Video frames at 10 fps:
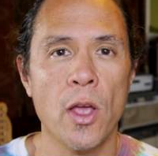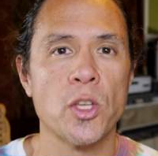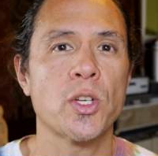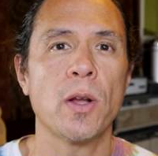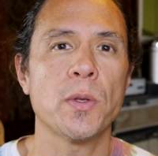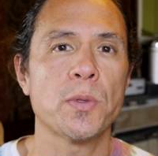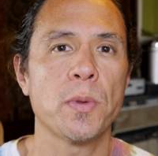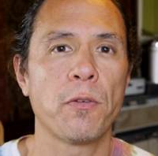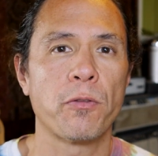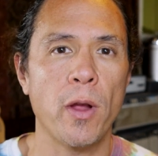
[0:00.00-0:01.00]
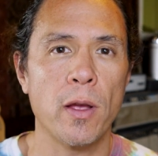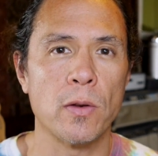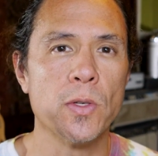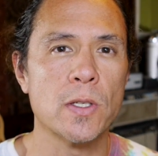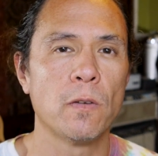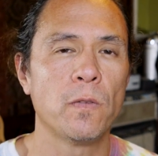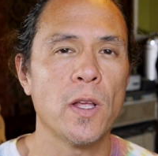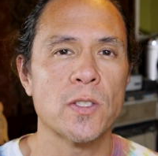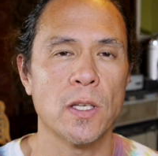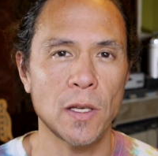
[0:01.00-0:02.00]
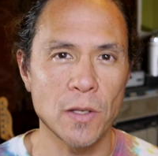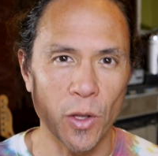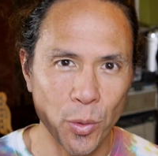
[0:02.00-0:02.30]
Share this with a friend who's convinced they need to